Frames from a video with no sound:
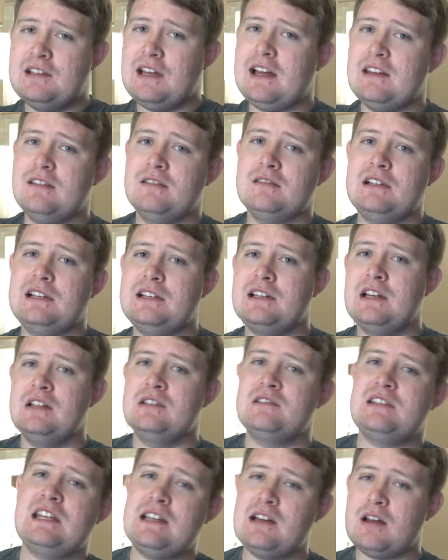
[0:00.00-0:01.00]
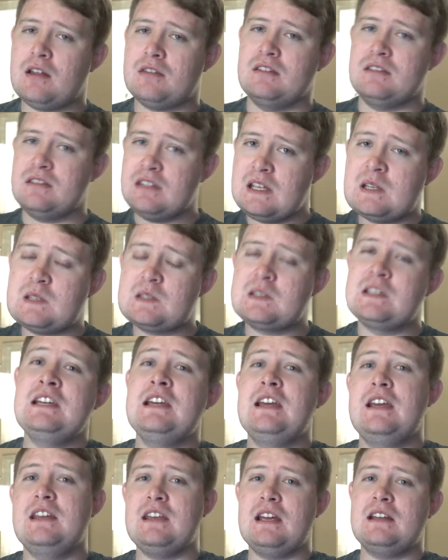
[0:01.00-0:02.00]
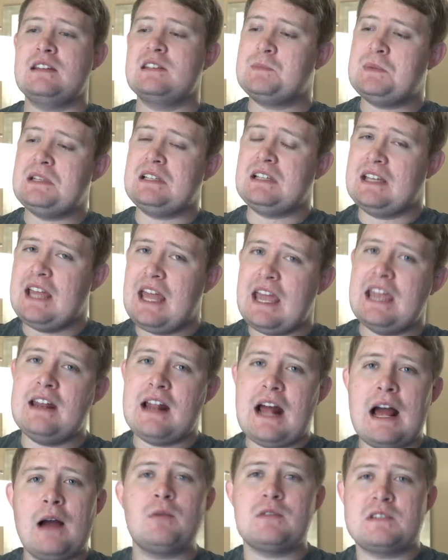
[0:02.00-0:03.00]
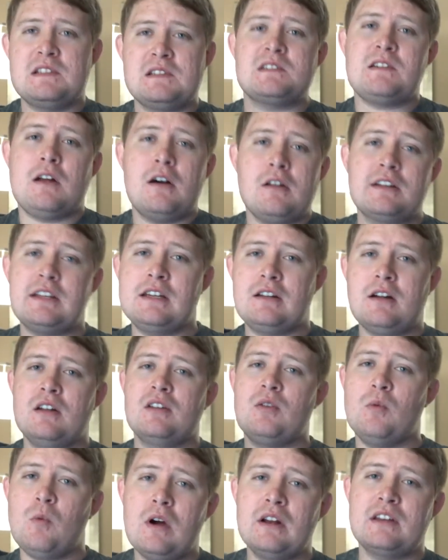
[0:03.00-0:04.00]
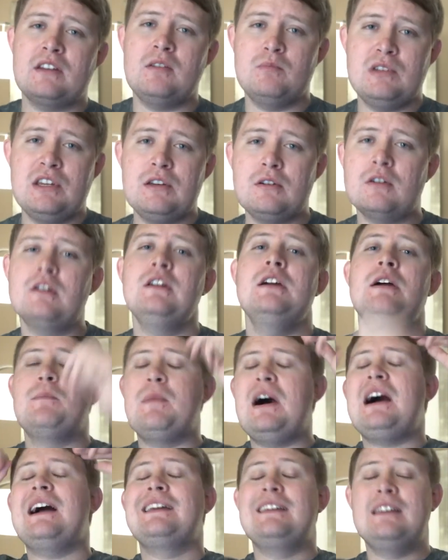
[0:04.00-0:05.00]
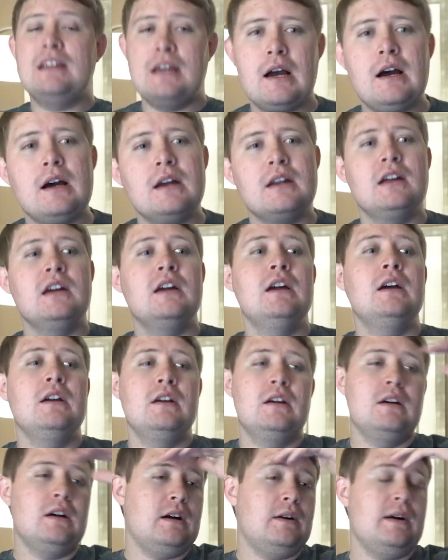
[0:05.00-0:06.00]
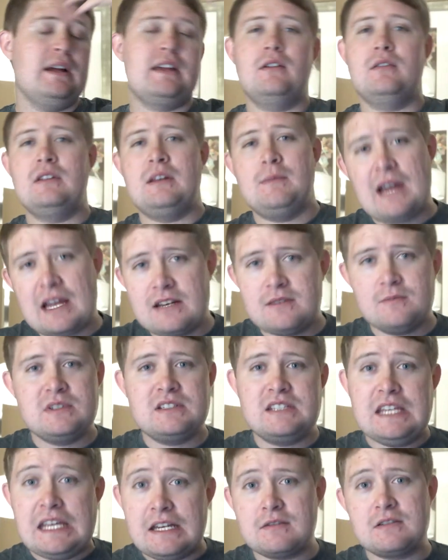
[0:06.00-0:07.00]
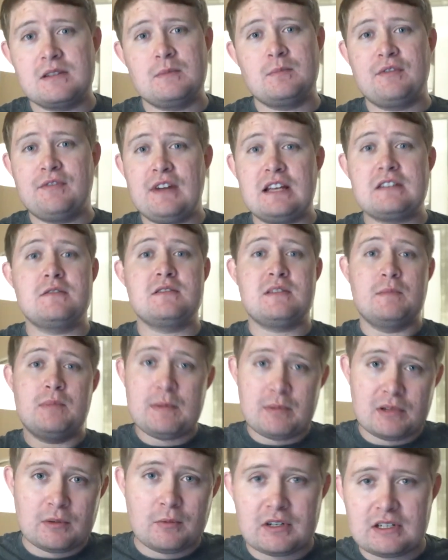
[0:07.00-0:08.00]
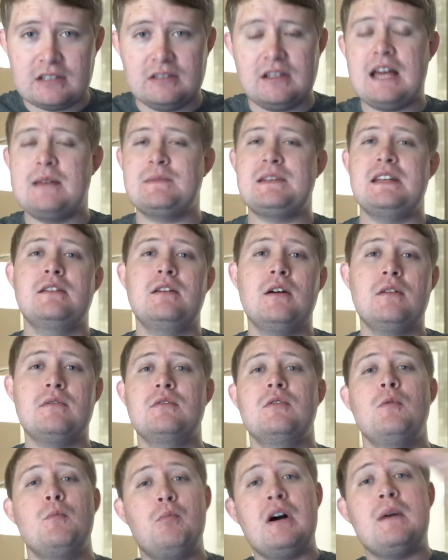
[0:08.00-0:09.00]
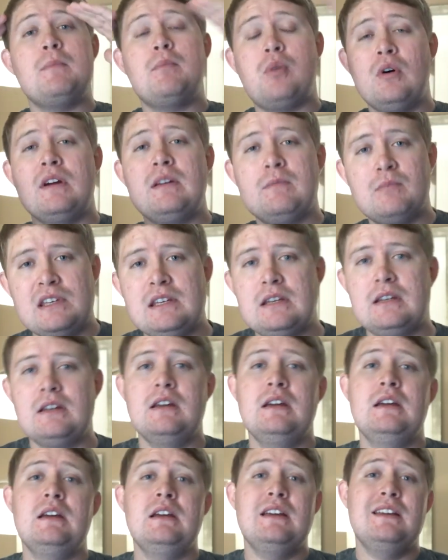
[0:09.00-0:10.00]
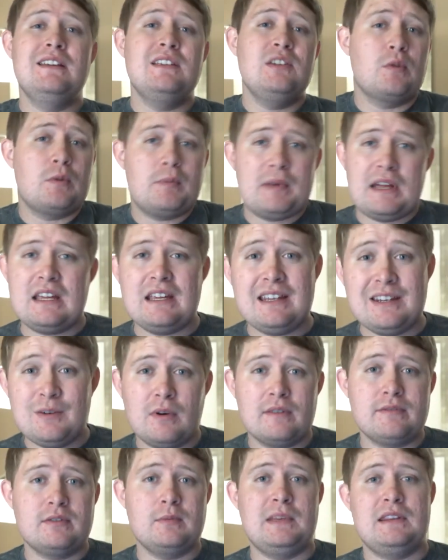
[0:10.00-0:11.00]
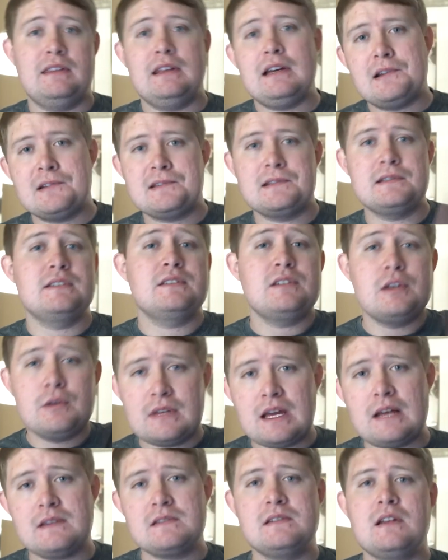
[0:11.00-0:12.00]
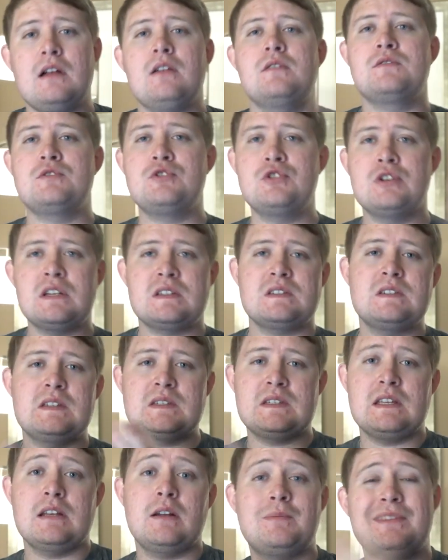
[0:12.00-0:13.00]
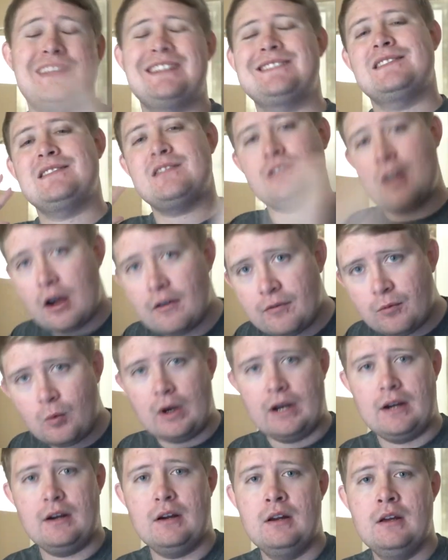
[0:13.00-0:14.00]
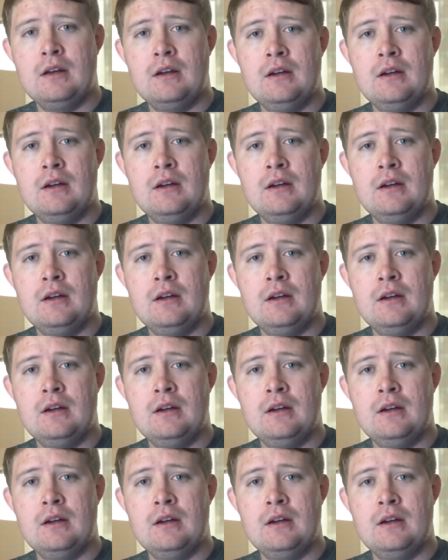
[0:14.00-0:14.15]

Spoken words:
you had to like take out the disc, and you had to spend like 8 hours installing it onto one computer. My God, I can only imagine what teachers and professors and people that work in labs had to go through. But point being, you were paying anywhere from $1,000 to $2,000 just to set up the software.